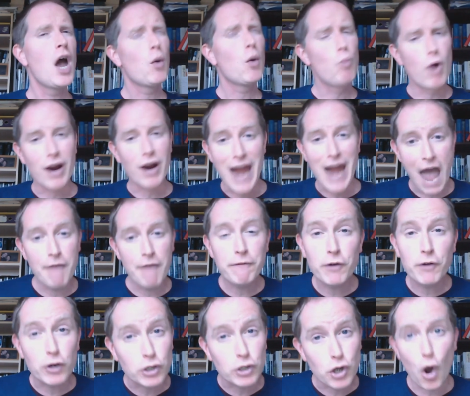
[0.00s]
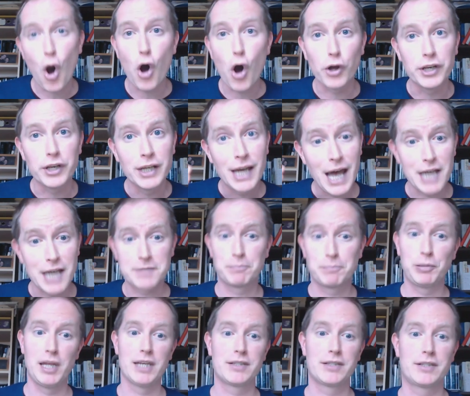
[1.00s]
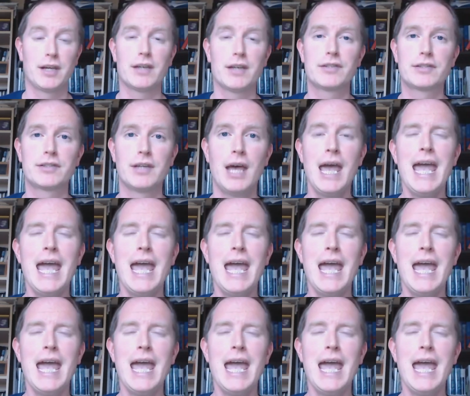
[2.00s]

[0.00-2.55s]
wherever God has placed us.